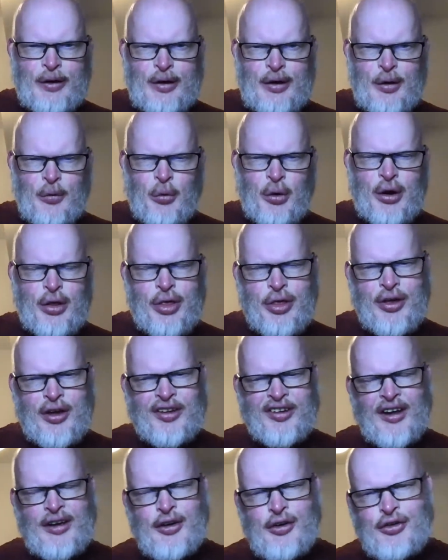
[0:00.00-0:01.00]
One of the
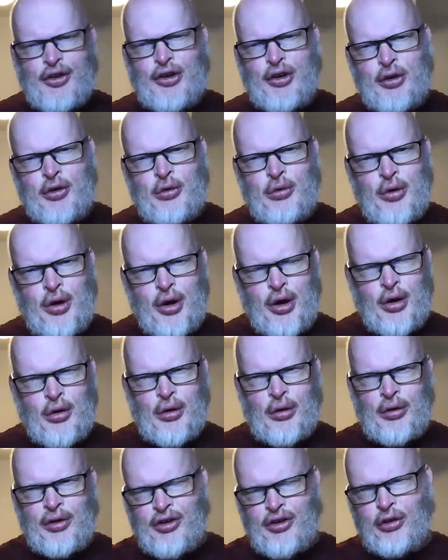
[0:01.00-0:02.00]
things I used to do
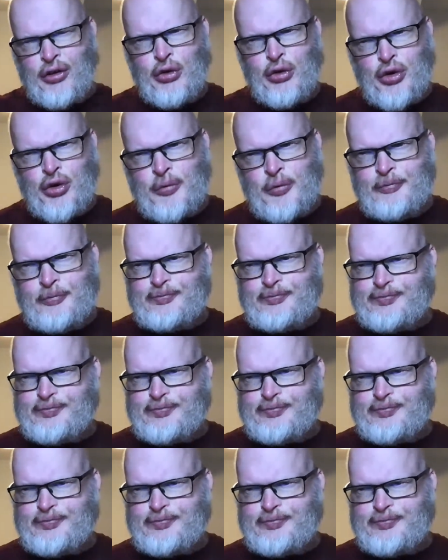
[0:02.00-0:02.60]
and still do